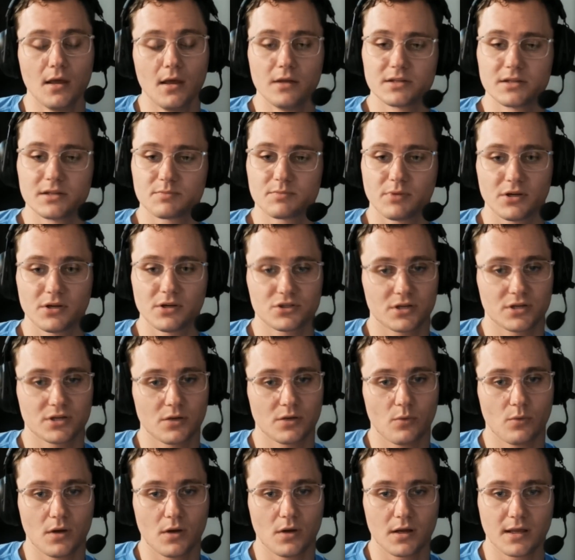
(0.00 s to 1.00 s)
This player's trying to
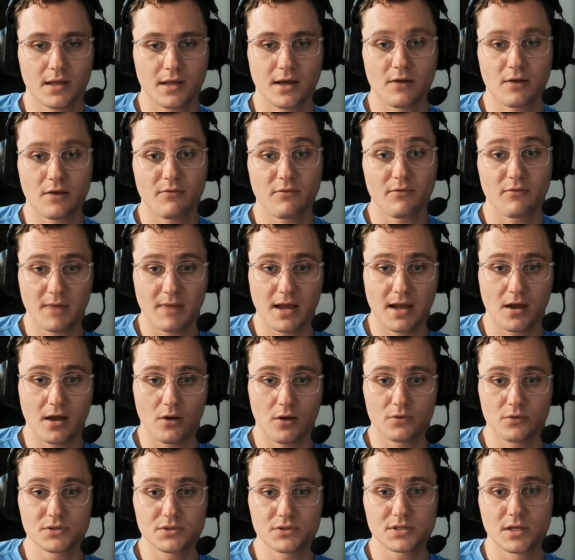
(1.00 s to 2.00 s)
walk out of
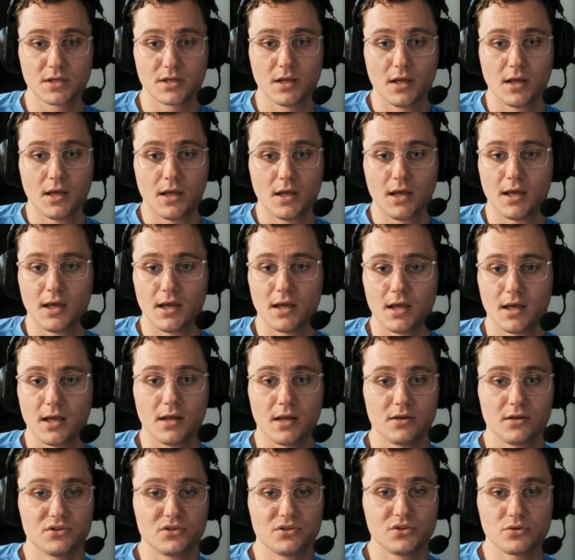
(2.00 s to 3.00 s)
bounds
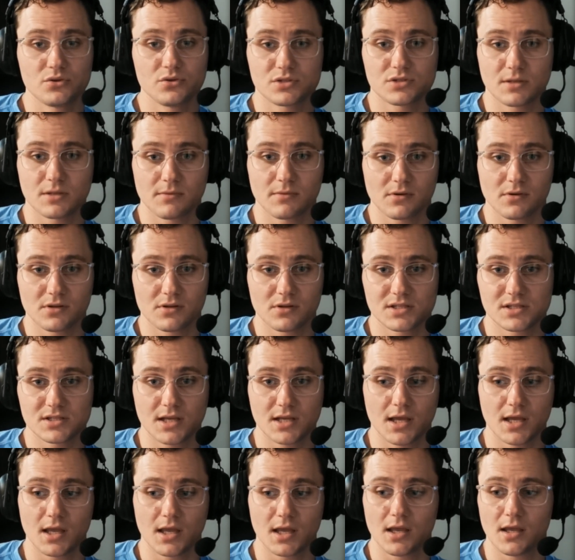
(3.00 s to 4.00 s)
and do something. Let's
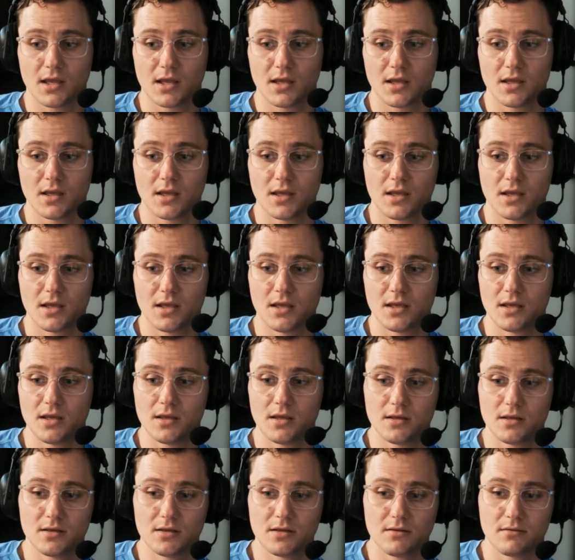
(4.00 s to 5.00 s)
say
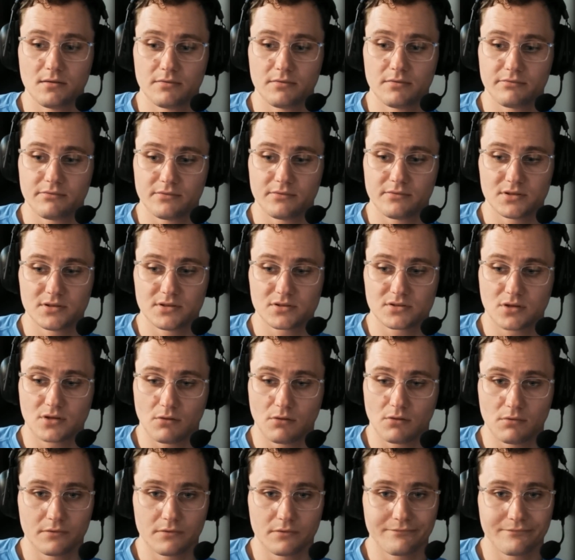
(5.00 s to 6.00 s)
he is
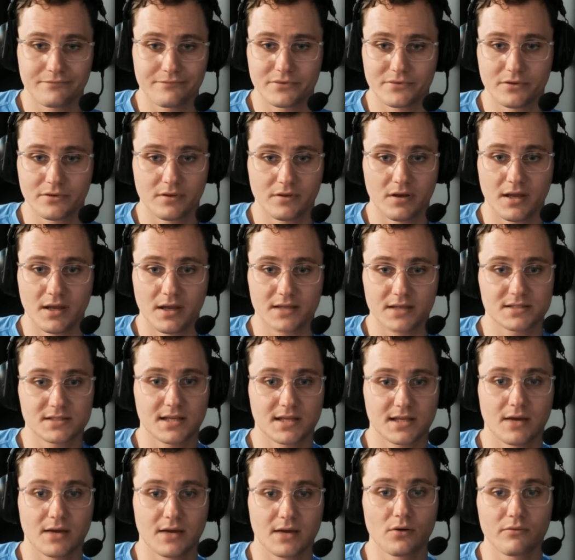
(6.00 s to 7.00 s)
going to the next
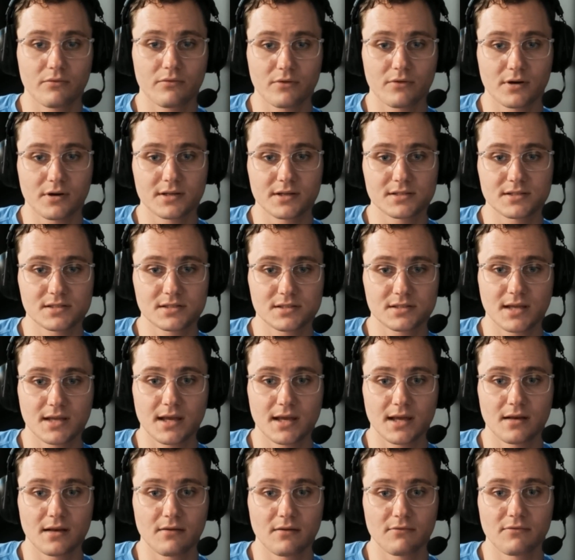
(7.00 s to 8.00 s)
town over
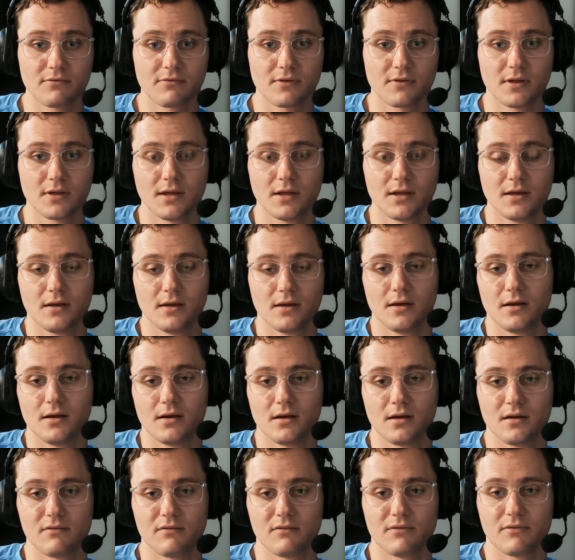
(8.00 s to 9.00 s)
instead of
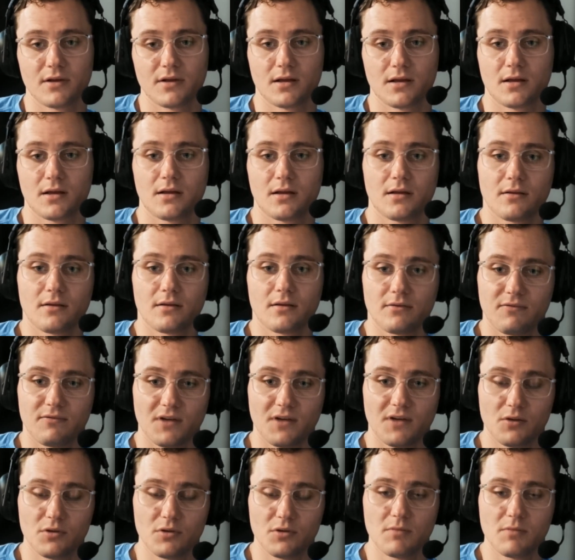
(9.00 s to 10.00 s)

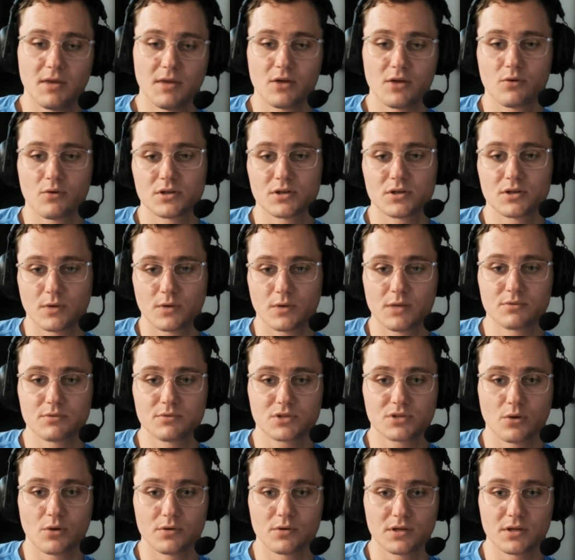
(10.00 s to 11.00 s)
following the main quest where he was
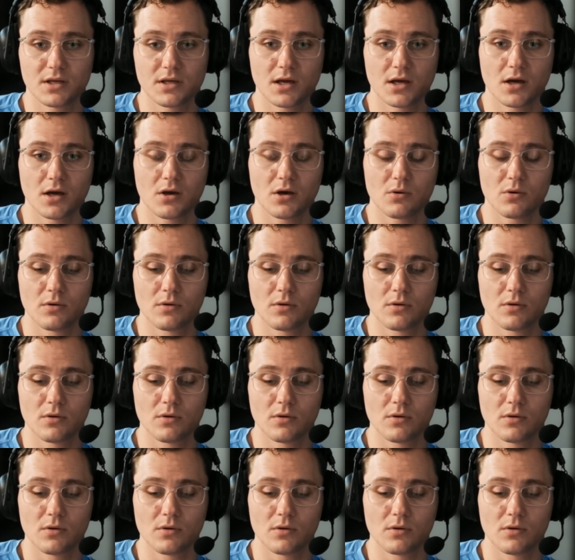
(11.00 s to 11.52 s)
going to go.